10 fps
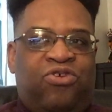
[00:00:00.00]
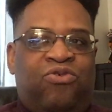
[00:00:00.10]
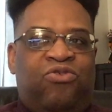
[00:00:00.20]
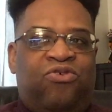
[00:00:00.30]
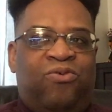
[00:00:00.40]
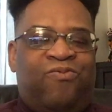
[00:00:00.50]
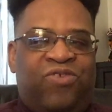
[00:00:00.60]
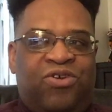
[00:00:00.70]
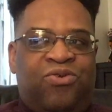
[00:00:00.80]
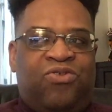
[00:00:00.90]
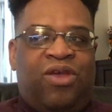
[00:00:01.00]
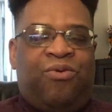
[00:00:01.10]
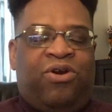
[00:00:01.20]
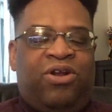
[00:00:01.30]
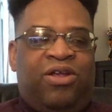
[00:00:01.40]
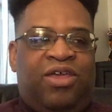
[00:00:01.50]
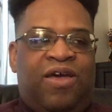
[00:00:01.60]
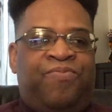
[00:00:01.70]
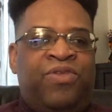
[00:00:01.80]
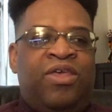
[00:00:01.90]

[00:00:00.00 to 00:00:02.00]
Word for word: YouTube views they were going to get